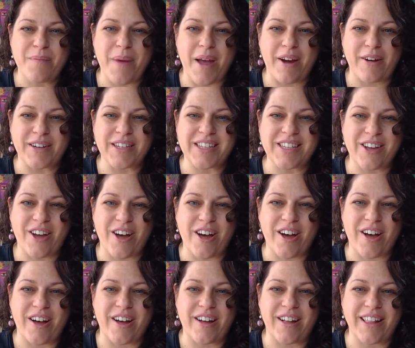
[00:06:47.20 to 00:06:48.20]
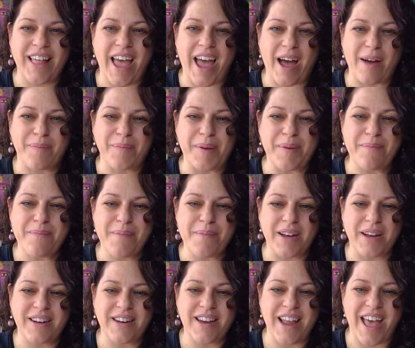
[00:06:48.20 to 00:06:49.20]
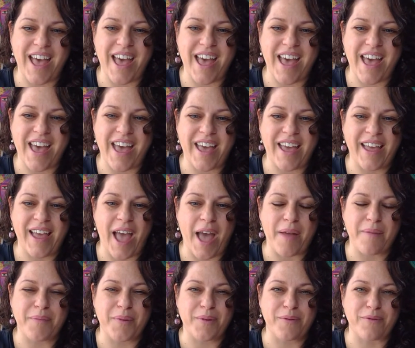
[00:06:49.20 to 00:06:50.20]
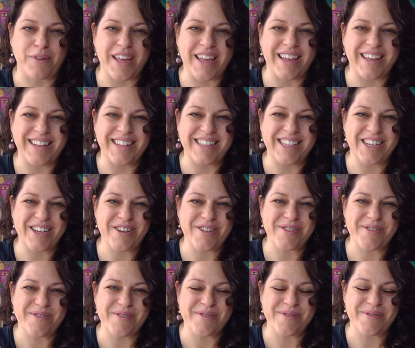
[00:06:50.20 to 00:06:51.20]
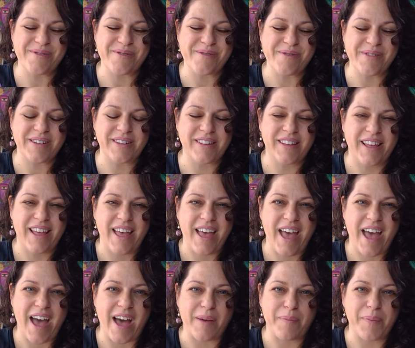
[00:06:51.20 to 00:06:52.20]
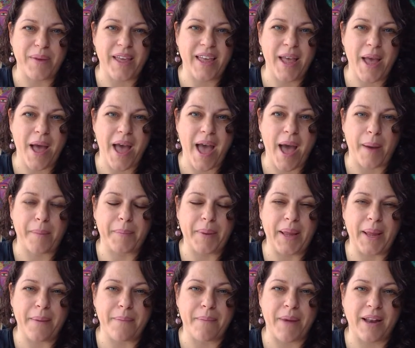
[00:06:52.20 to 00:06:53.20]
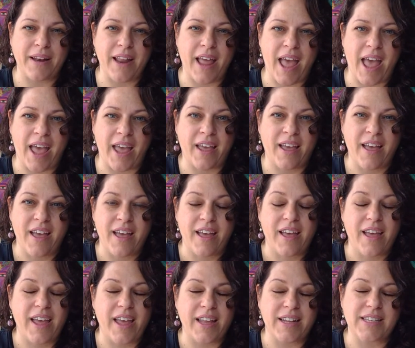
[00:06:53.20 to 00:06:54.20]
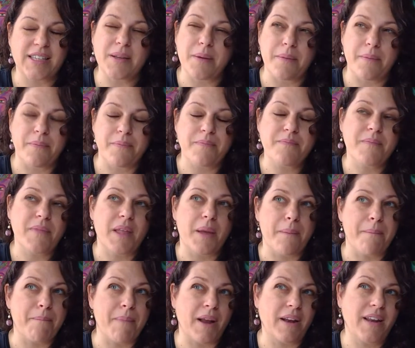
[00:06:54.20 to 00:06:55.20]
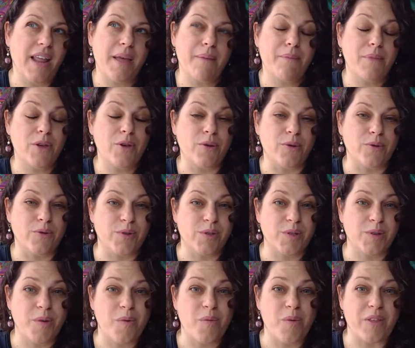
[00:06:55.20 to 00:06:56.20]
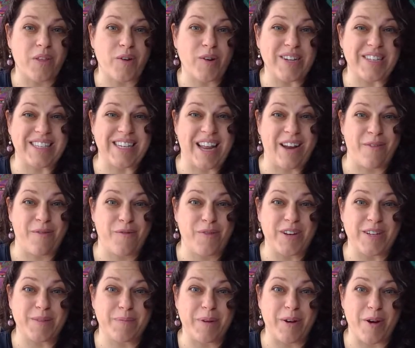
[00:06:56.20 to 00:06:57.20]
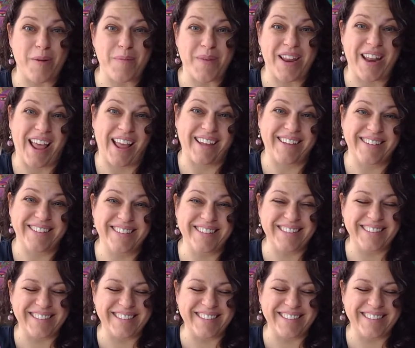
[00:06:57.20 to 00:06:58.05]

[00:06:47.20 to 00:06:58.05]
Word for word: Marisol, happy Monday. And Maria, too. Happy, happy Monday. It's Monday Muse with Kristen, Free Spirit Beading.